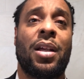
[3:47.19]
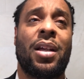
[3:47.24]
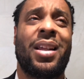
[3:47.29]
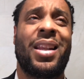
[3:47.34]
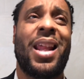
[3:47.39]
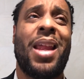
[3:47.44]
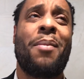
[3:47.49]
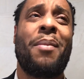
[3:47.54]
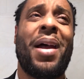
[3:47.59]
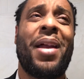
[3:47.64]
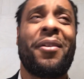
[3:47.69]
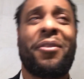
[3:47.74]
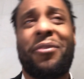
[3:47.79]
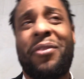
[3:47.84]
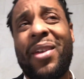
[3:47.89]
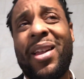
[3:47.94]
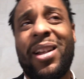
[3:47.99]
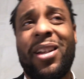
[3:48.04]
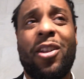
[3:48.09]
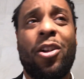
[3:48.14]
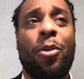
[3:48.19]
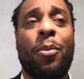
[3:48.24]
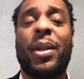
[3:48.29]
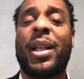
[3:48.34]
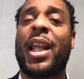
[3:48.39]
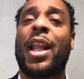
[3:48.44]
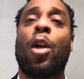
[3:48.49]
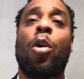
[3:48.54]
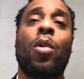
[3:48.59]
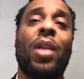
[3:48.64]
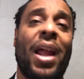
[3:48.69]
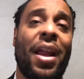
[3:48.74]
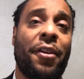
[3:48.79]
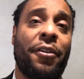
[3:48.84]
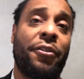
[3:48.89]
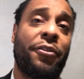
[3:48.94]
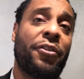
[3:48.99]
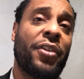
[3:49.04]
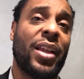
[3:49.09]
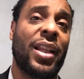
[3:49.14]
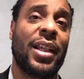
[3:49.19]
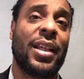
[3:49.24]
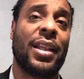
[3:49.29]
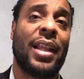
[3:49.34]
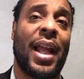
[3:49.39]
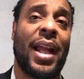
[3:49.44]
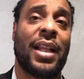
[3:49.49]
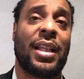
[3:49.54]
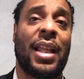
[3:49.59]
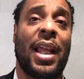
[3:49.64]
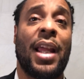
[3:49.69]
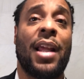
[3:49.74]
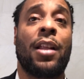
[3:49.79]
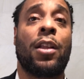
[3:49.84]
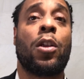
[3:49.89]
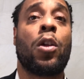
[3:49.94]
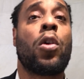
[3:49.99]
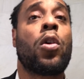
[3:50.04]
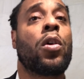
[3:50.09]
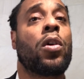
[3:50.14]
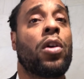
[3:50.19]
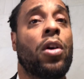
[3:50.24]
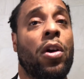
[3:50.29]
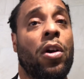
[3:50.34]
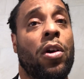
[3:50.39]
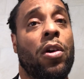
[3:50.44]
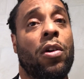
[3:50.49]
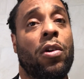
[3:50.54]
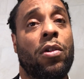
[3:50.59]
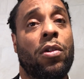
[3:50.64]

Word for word: They might feel a little bit. They don't like feeling like they a little girl.